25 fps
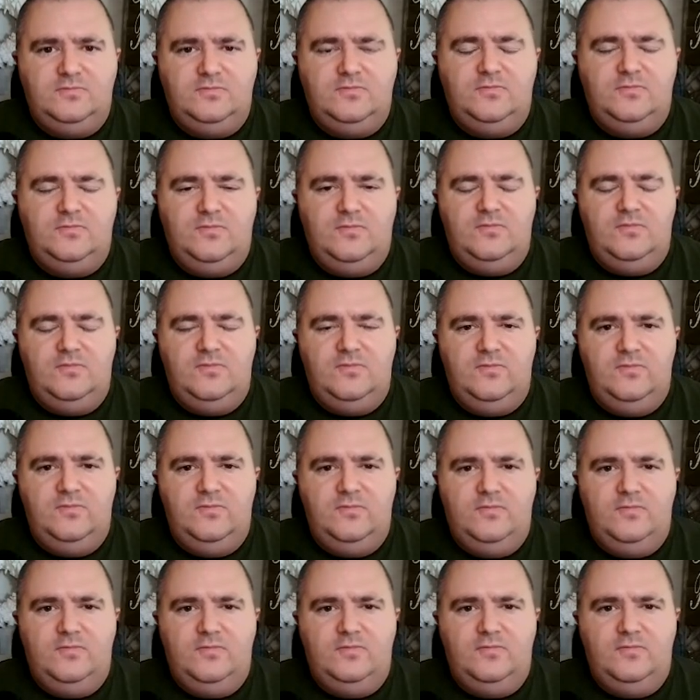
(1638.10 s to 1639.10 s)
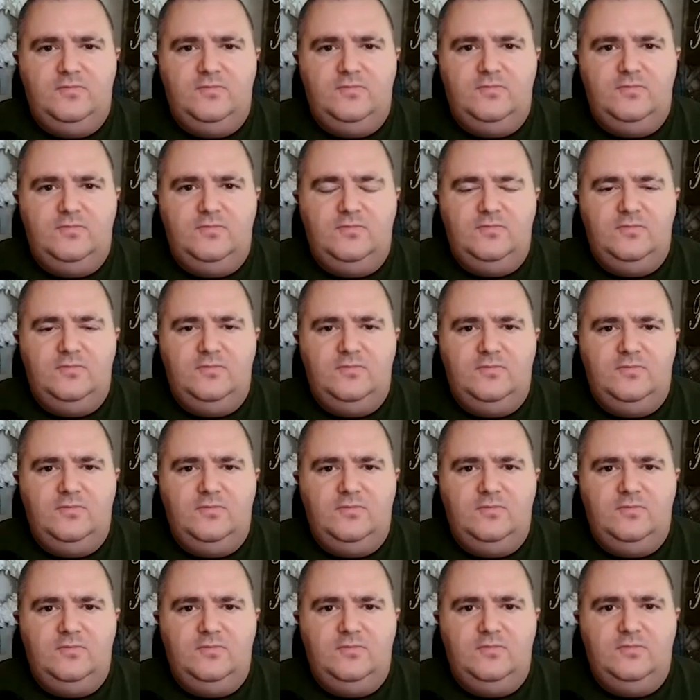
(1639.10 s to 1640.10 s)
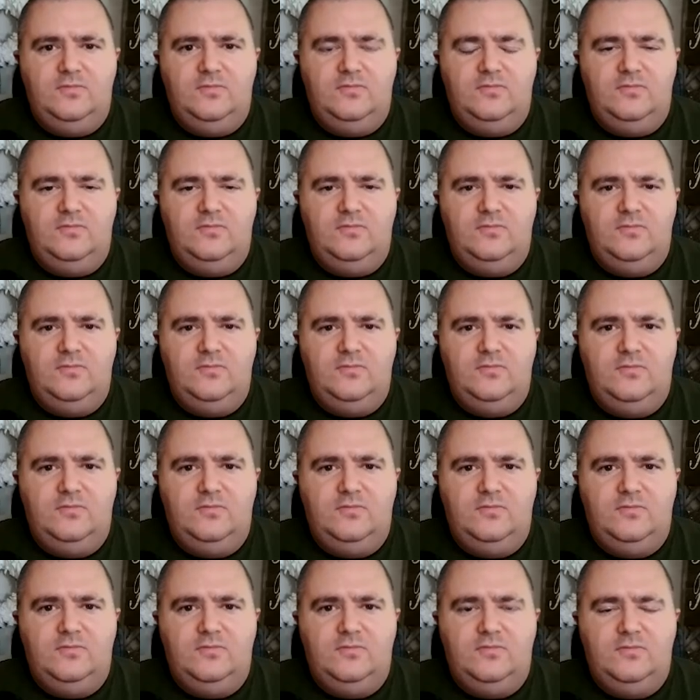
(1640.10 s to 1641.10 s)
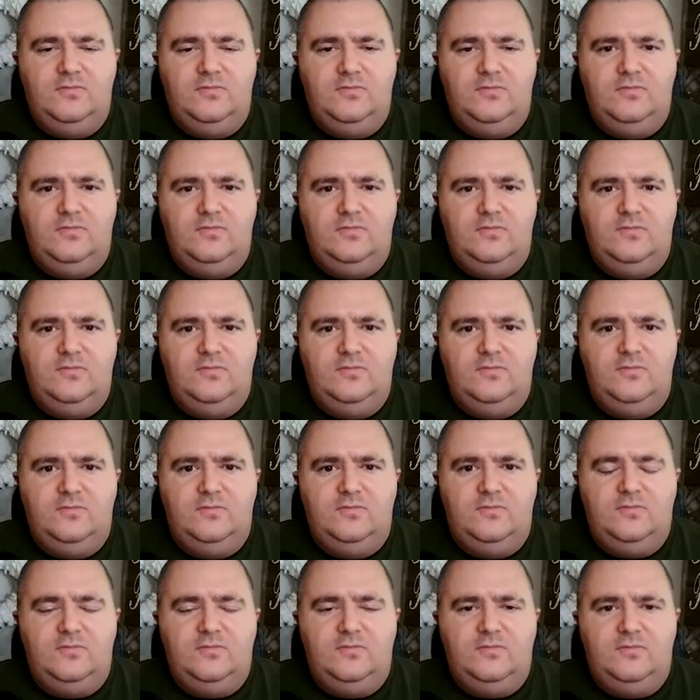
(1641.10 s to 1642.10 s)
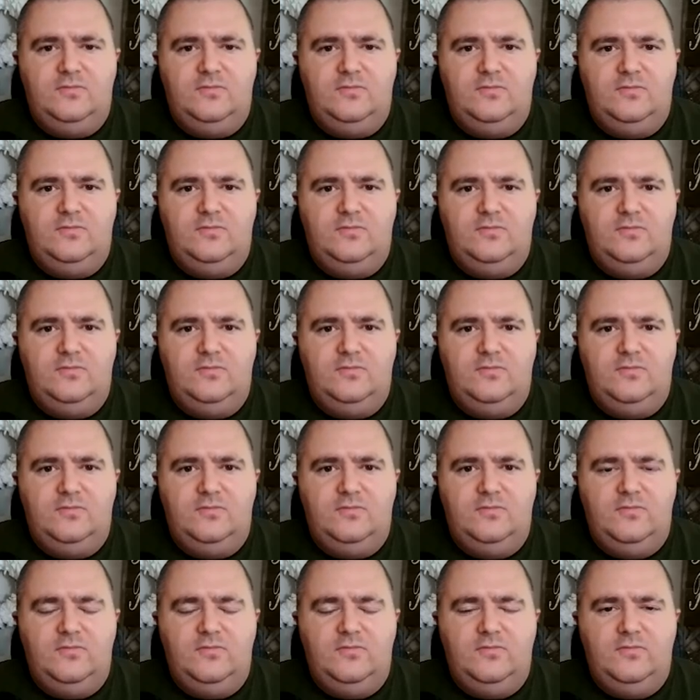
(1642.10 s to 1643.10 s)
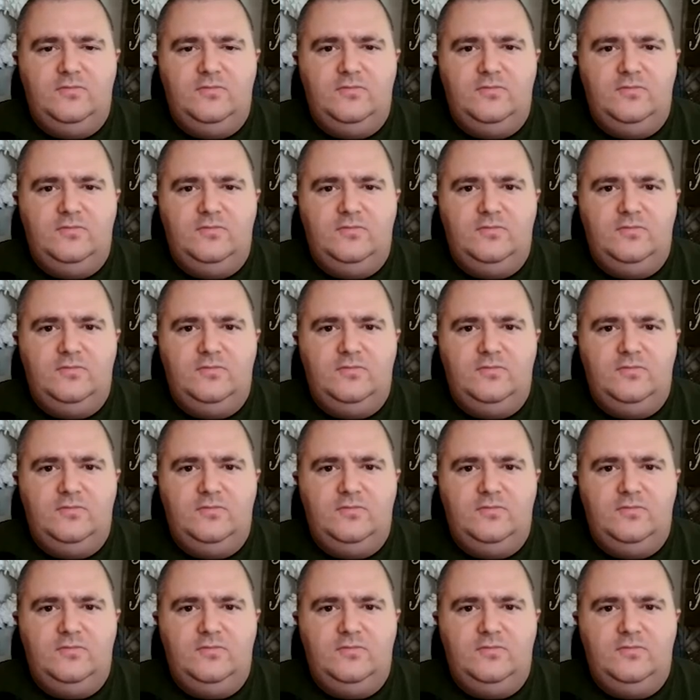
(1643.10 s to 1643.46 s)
No words are spoken by the person on screen.